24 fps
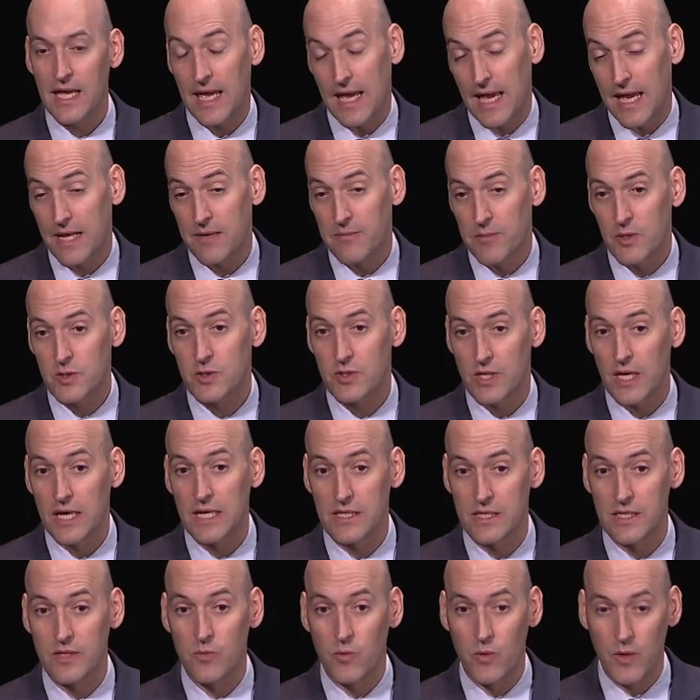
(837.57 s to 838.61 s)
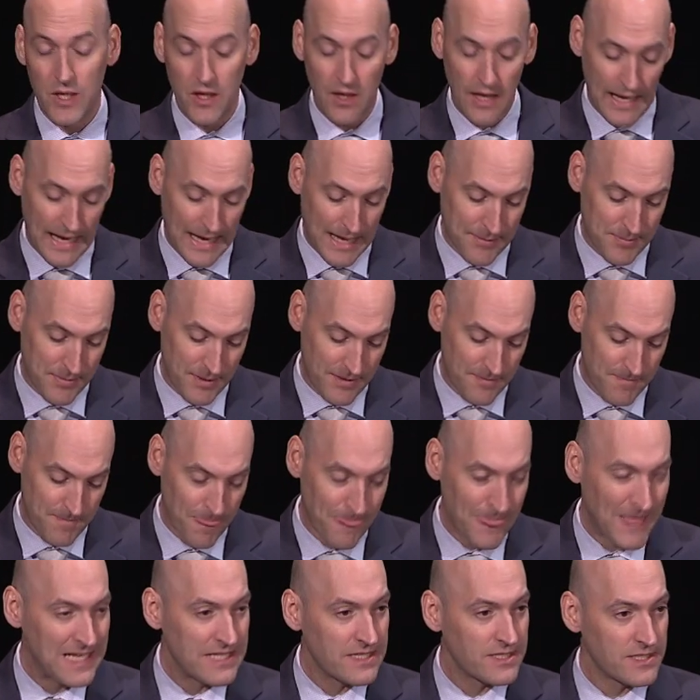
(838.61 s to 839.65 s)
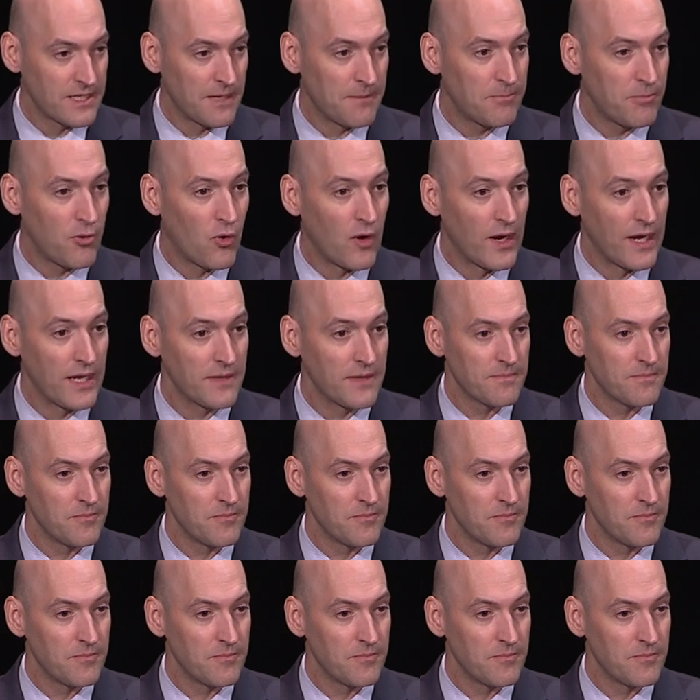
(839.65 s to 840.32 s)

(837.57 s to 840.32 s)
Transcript: and most likely will happen at some point.